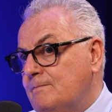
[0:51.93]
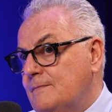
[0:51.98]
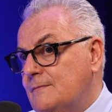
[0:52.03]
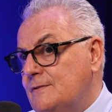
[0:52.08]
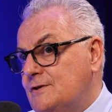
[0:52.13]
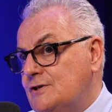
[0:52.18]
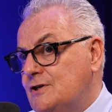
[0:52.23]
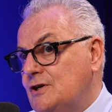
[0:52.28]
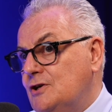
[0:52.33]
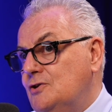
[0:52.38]

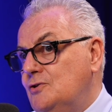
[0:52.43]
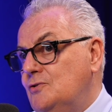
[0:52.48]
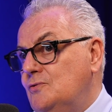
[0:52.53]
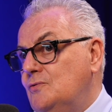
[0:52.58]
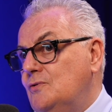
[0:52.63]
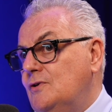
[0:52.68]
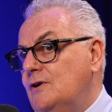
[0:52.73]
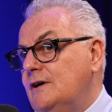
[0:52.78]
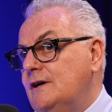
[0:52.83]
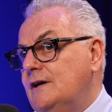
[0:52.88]
So
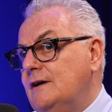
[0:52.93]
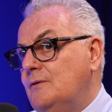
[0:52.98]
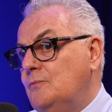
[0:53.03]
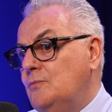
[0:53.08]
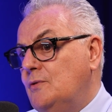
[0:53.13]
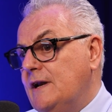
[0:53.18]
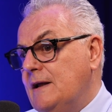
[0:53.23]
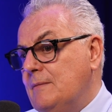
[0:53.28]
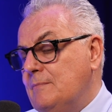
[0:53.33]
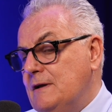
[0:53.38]

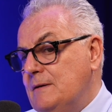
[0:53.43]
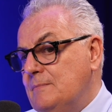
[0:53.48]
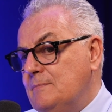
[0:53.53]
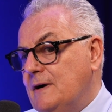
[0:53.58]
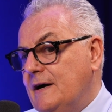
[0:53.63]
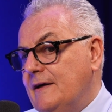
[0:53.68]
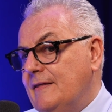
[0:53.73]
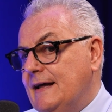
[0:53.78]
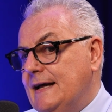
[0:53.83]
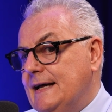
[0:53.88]
what I mean
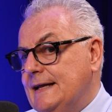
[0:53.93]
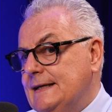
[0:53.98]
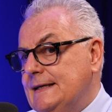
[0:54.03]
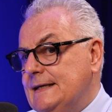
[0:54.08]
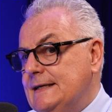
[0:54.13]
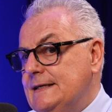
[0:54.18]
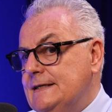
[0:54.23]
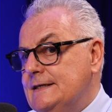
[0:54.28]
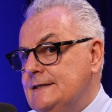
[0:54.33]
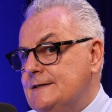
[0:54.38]
by that
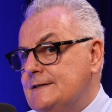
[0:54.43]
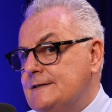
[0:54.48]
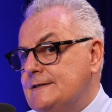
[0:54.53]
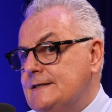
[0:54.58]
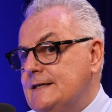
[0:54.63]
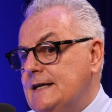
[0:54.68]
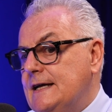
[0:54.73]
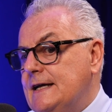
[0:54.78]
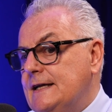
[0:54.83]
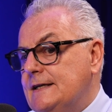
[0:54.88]
is
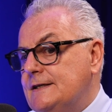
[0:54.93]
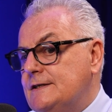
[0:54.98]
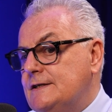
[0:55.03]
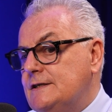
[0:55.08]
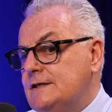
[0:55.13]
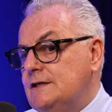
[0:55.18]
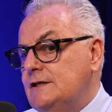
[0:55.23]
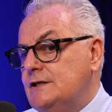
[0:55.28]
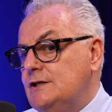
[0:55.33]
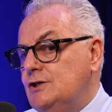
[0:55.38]
that
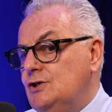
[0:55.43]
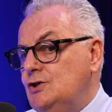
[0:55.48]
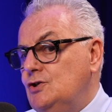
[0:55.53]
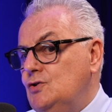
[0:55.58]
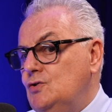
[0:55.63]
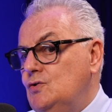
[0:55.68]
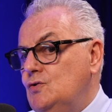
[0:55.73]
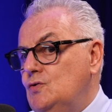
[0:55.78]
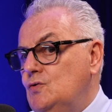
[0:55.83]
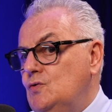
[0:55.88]

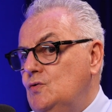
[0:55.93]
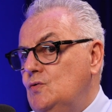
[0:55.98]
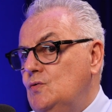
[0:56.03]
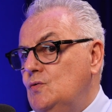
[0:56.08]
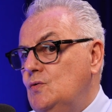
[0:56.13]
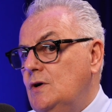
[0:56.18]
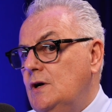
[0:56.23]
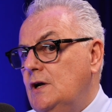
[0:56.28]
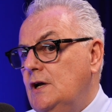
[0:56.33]
you